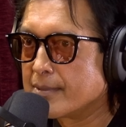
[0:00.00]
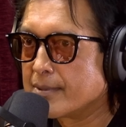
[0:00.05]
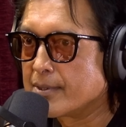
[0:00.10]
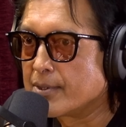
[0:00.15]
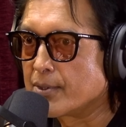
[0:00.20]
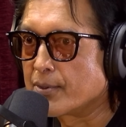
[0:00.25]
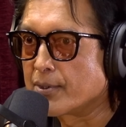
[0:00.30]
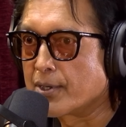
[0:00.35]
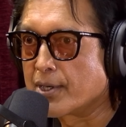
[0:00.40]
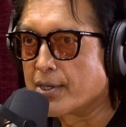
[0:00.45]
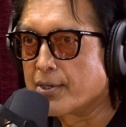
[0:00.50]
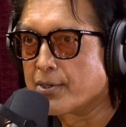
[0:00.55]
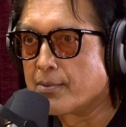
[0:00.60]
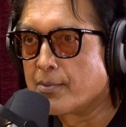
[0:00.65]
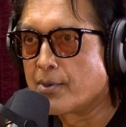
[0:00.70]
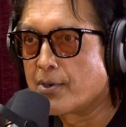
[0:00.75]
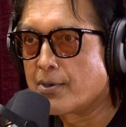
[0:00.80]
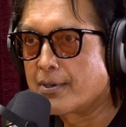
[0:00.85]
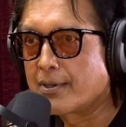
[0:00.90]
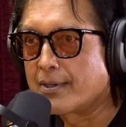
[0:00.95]
you're heard no
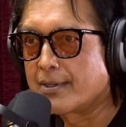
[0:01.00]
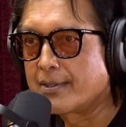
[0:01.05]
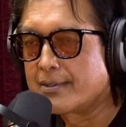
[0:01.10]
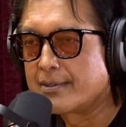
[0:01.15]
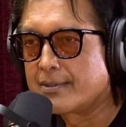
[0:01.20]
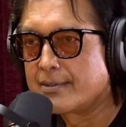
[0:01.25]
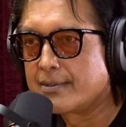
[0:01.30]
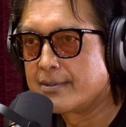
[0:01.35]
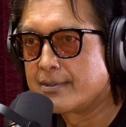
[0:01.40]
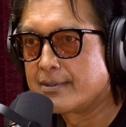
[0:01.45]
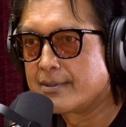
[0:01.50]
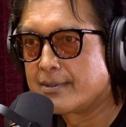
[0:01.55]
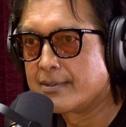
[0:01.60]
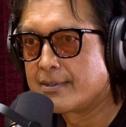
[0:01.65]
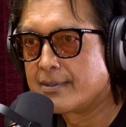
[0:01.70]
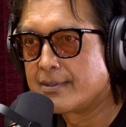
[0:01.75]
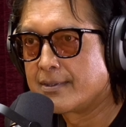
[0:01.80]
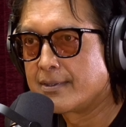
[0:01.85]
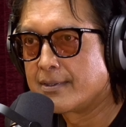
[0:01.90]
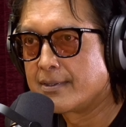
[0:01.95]
more.
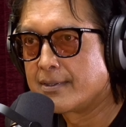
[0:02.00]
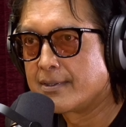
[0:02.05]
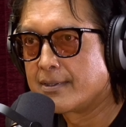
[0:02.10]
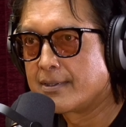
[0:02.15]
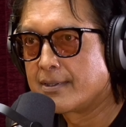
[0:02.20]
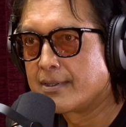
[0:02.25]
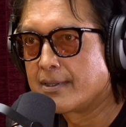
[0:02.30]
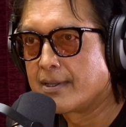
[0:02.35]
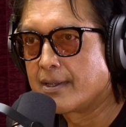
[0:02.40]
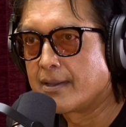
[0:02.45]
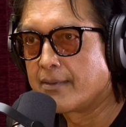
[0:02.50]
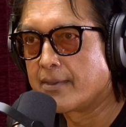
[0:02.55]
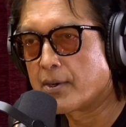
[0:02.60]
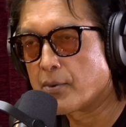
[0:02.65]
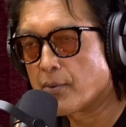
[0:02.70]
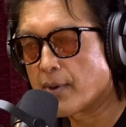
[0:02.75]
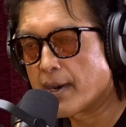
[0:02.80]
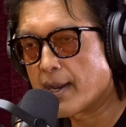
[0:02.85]
And then what